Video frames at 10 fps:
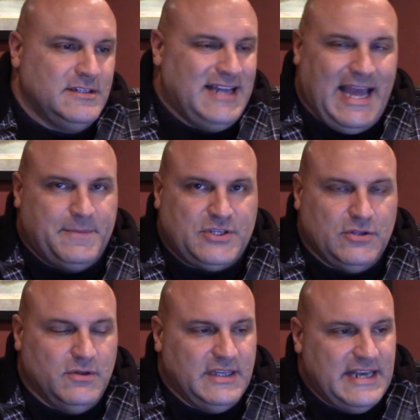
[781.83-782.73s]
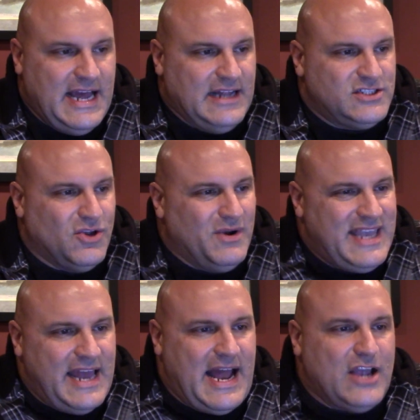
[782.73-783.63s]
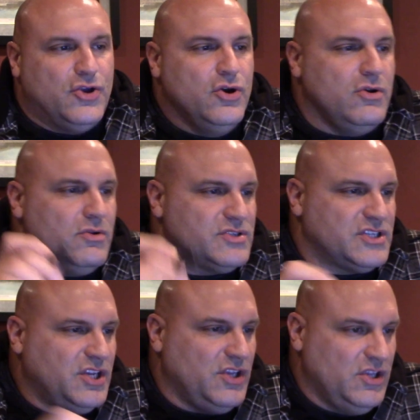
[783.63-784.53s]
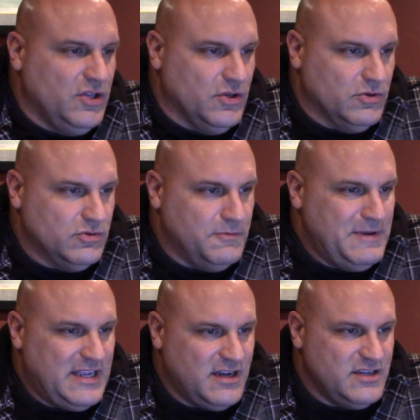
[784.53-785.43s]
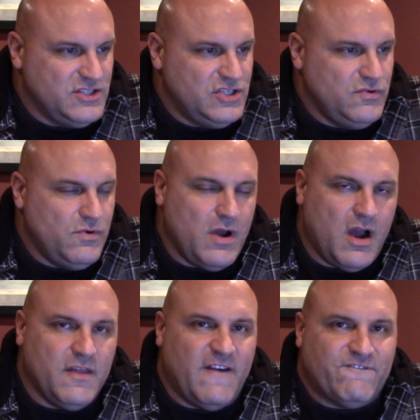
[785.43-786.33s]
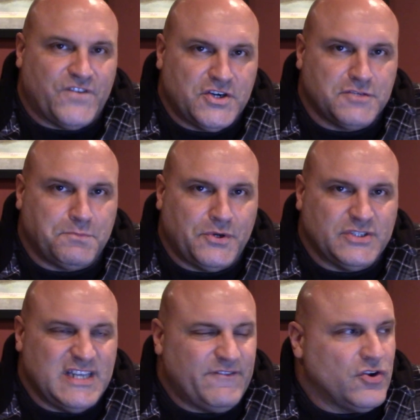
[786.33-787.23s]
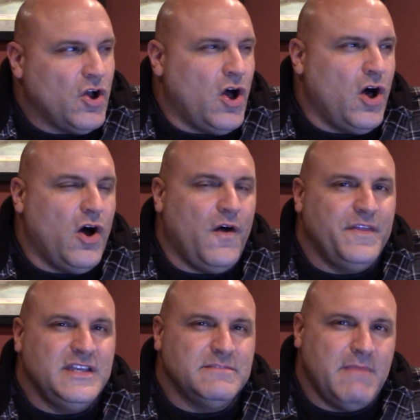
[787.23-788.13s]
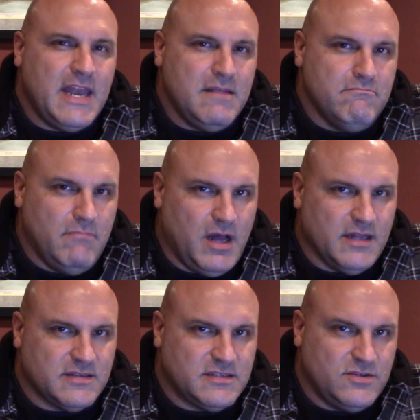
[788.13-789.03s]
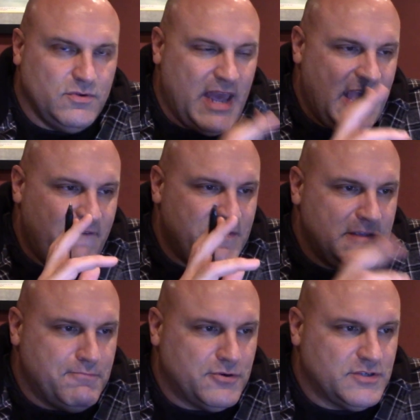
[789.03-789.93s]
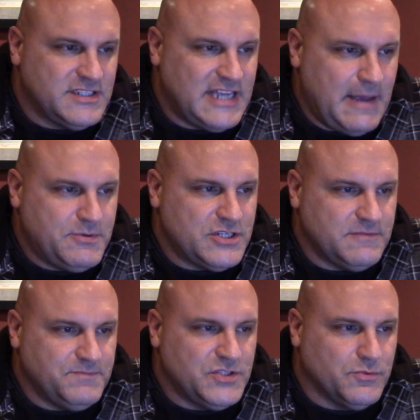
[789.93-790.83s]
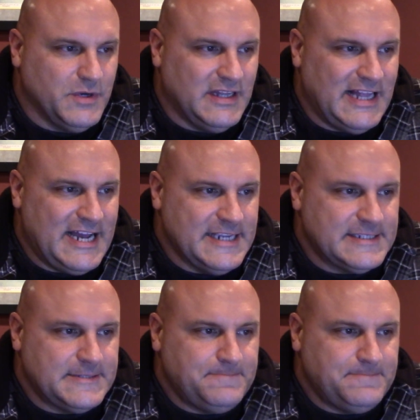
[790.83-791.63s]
Absolutely not. So again, kudos to you, because you are the first person after all these many months to have the perception to realize